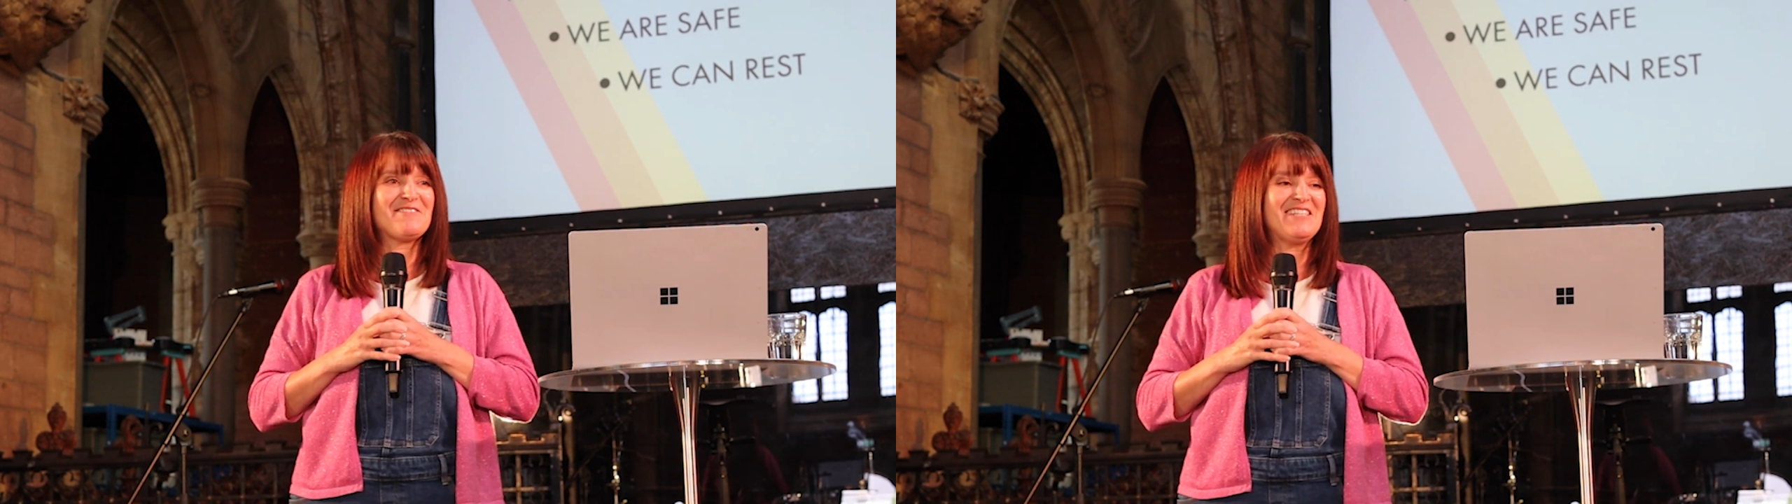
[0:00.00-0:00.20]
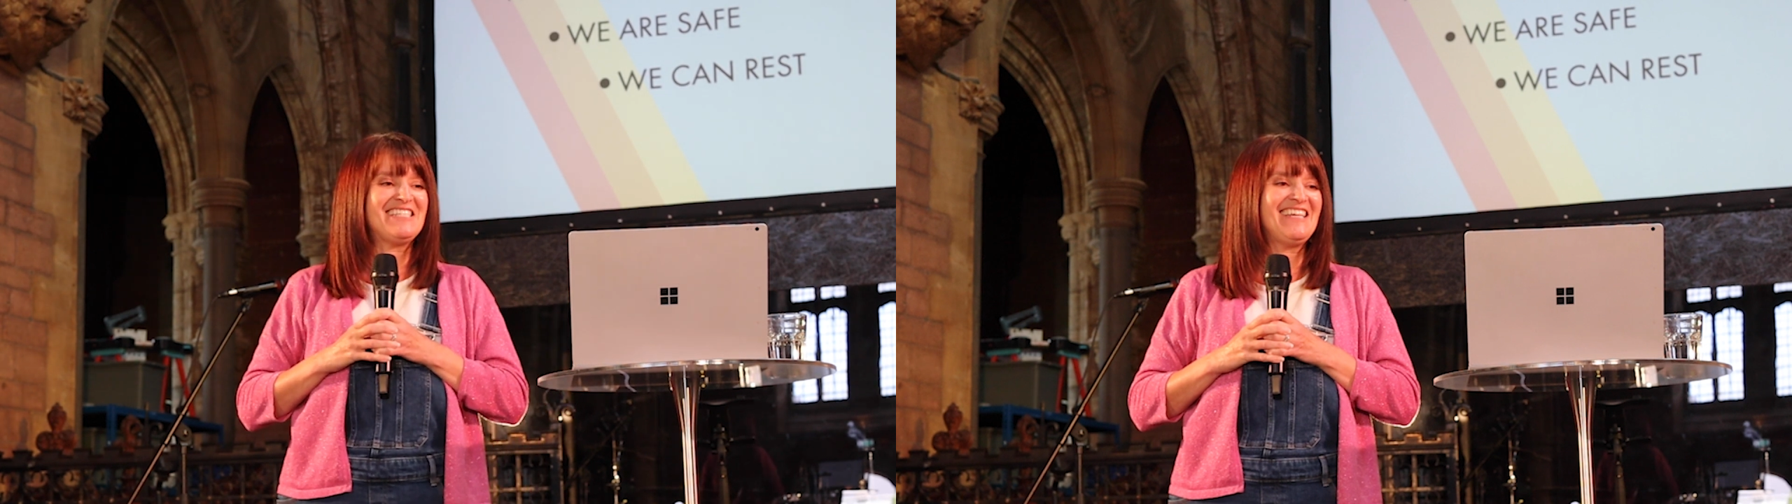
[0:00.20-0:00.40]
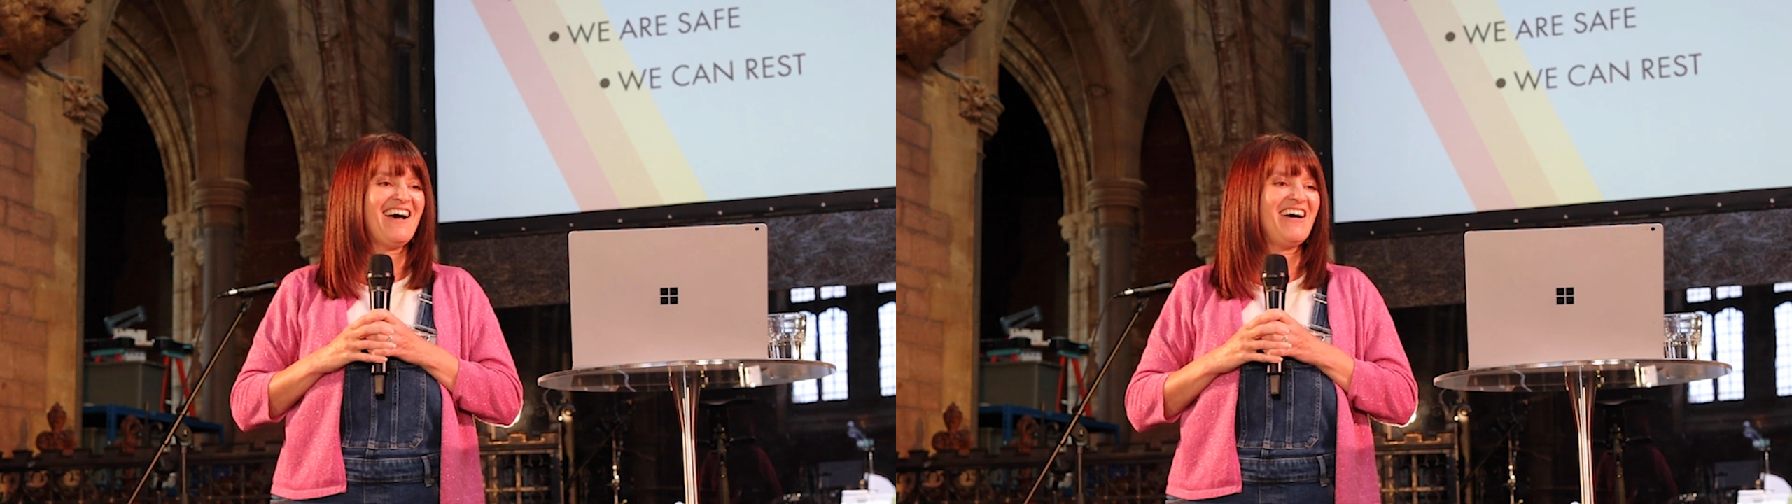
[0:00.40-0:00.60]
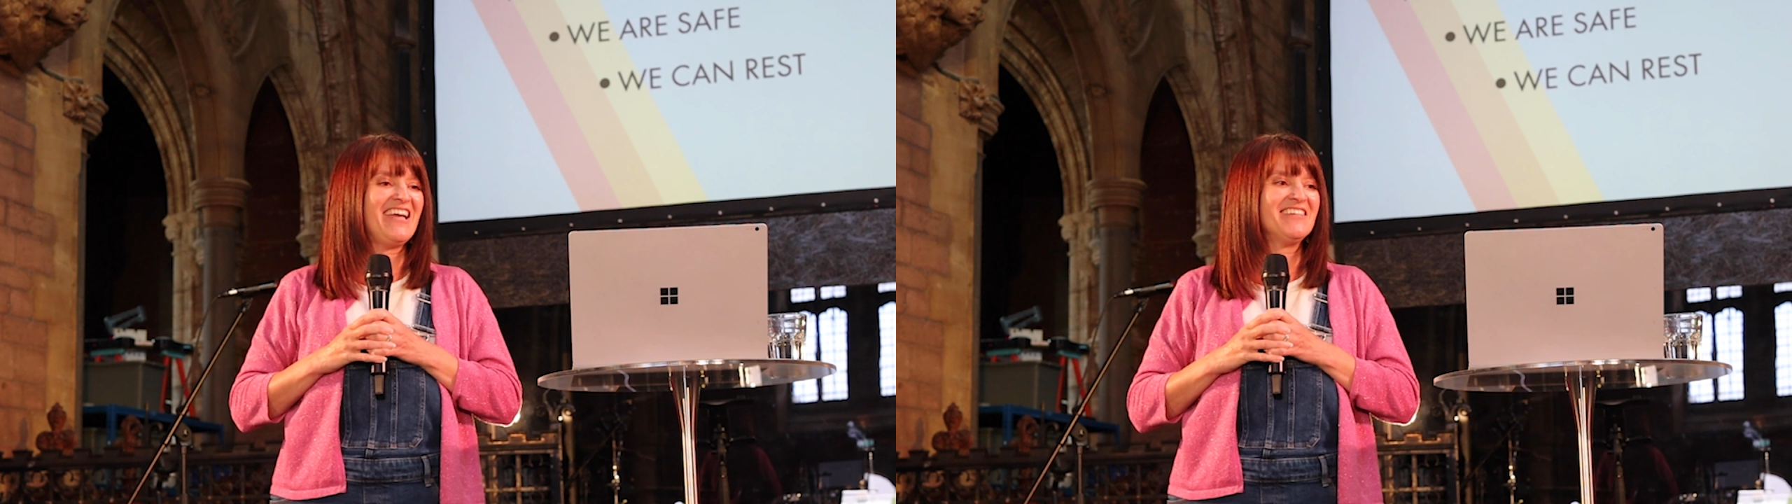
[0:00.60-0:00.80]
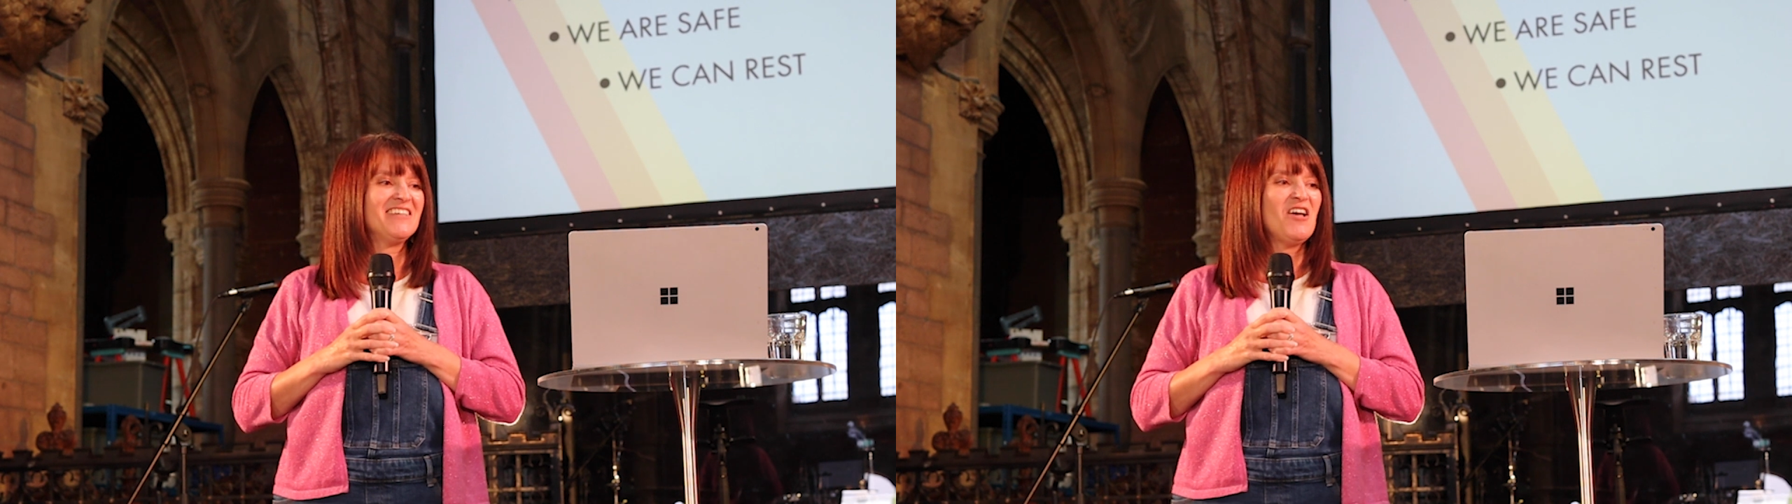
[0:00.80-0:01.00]

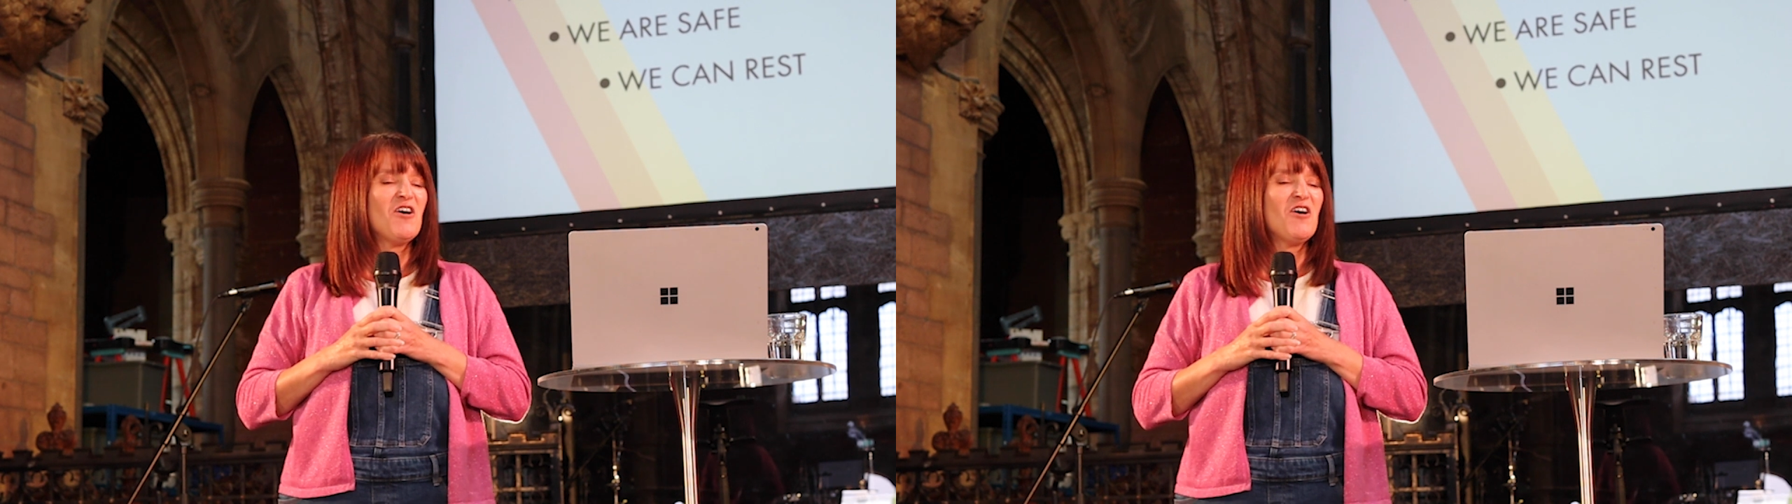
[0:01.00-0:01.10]
29,